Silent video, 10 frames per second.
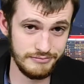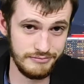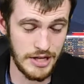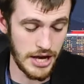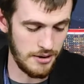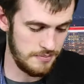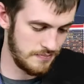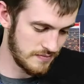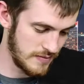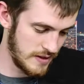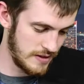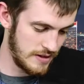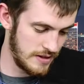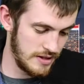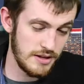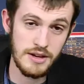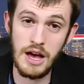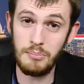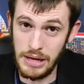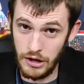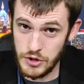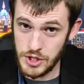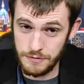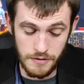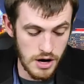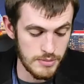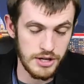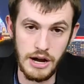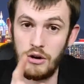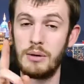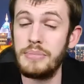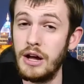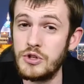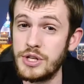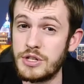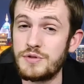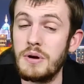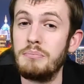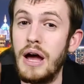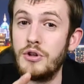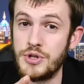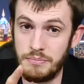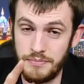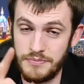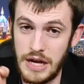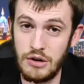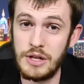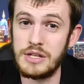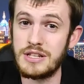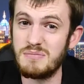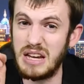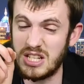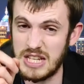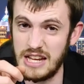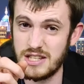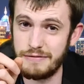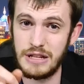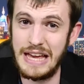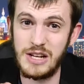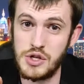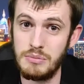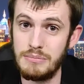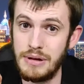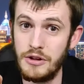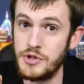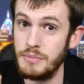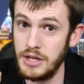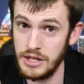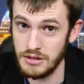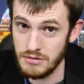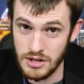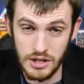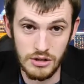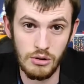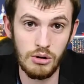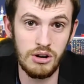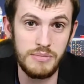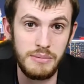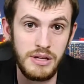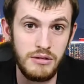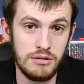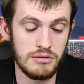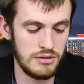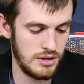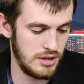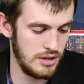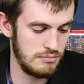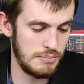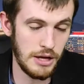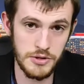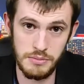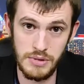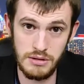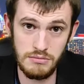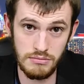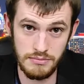Yeah. A Belgian farmer, now a Belgian is from Belgium. I know that doesn't make sense. I feel like it should be Belgiuminian or maybe Belgiuman,